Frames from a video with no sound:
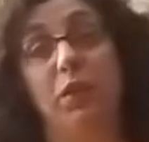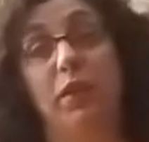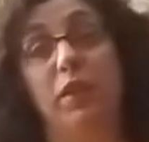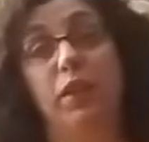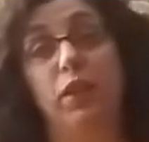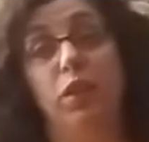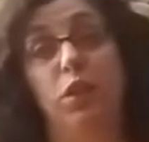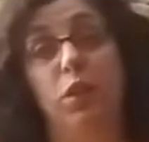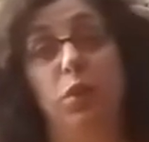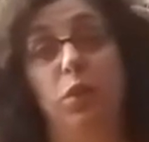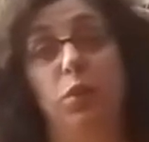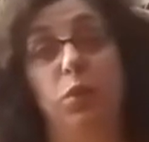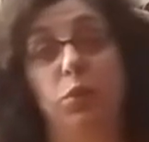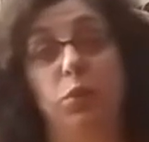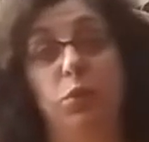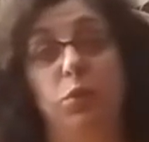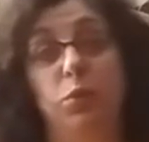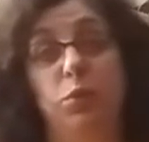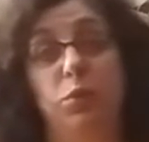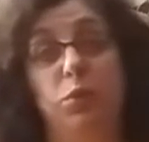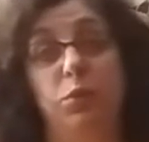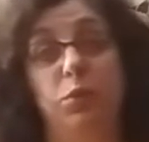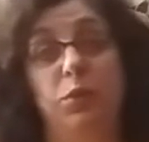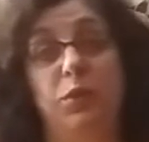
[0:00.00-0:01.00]

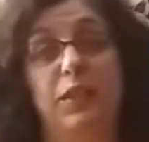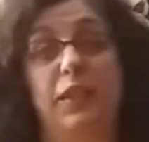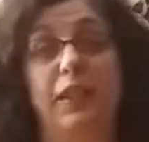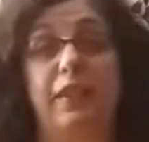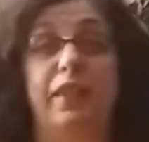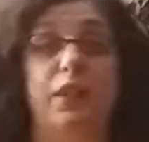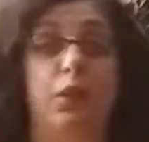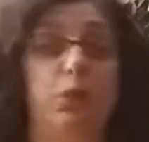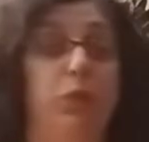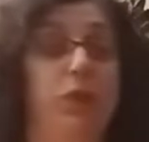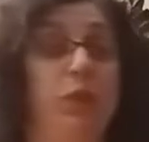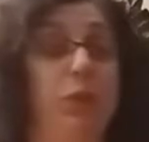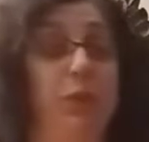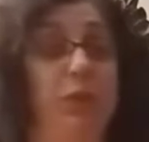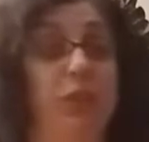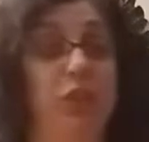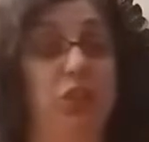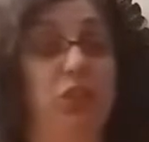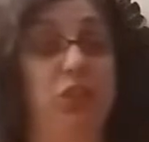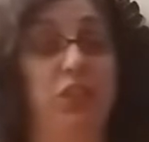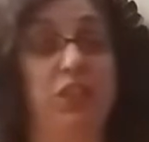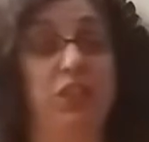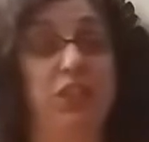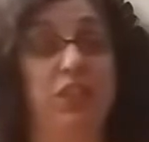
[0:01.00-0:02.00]
who sent their well
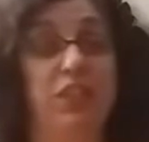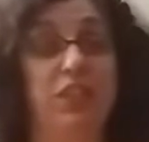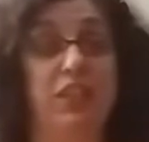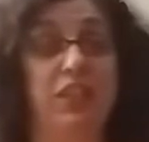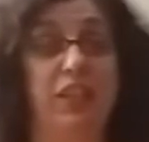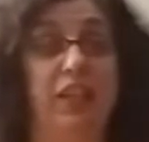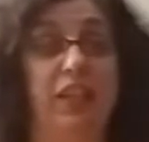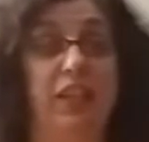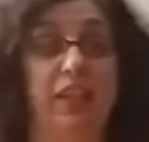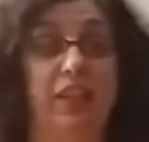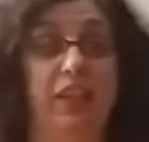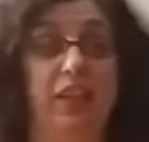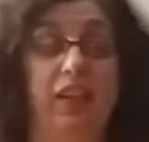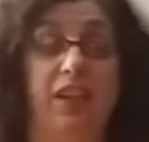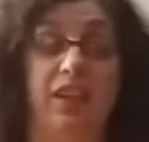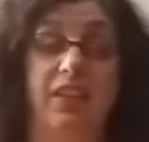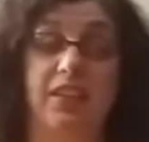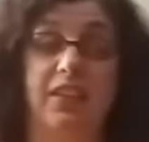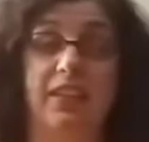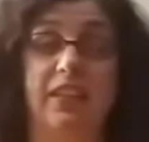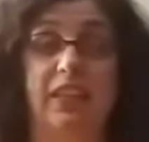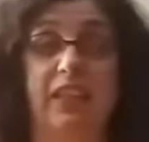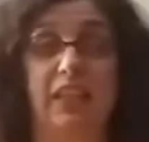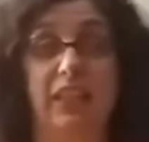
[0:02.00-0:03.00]
wishes and their hugs
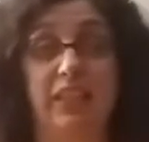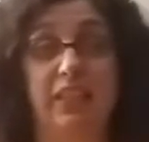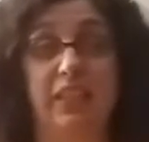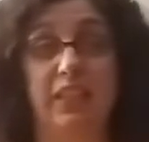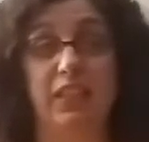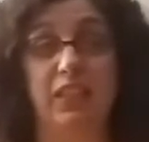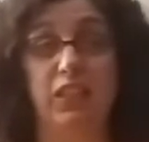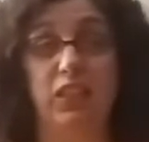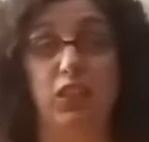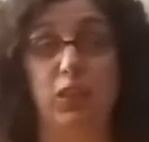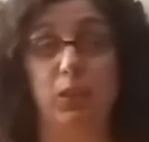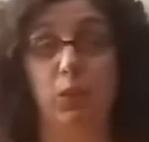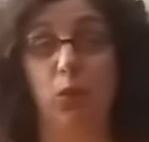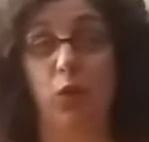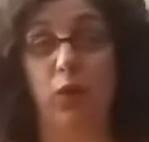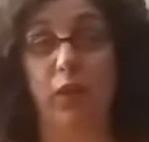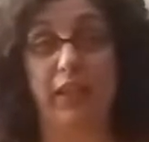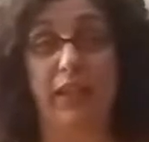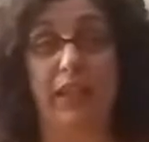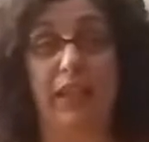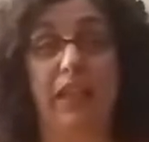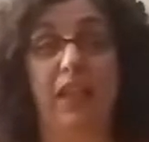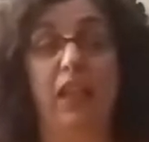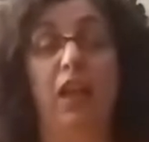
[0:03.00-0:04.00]
and kisses to
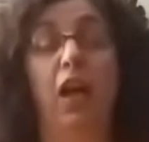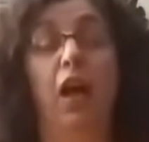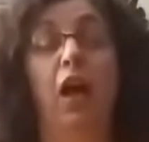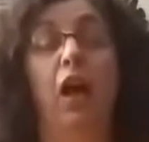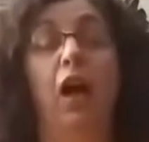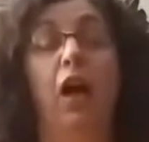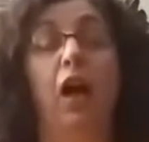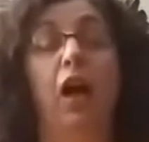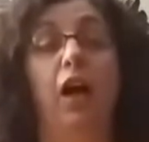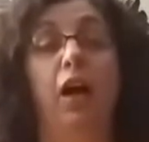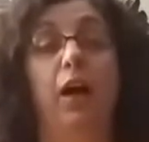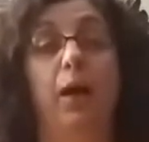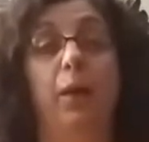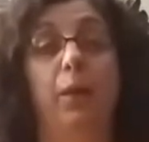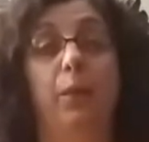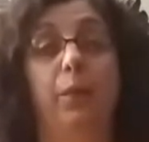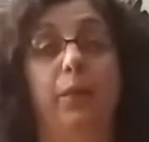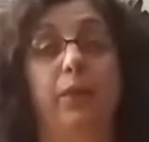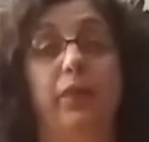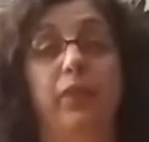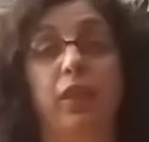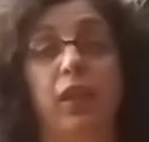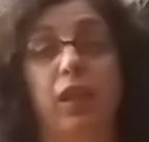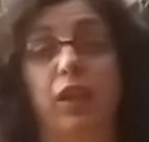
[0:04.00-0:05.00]
Morty.
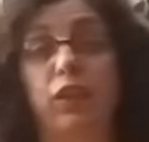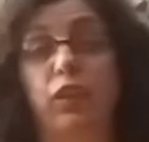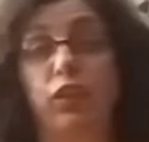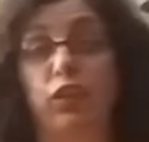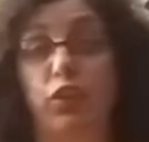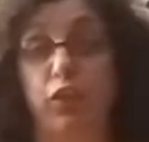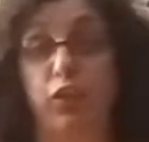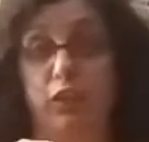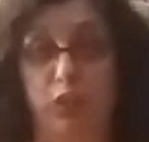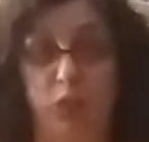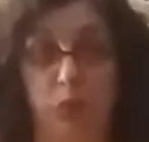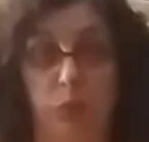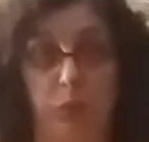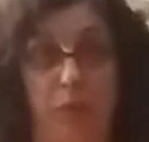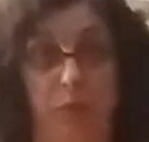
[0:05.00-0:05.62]
The surgery went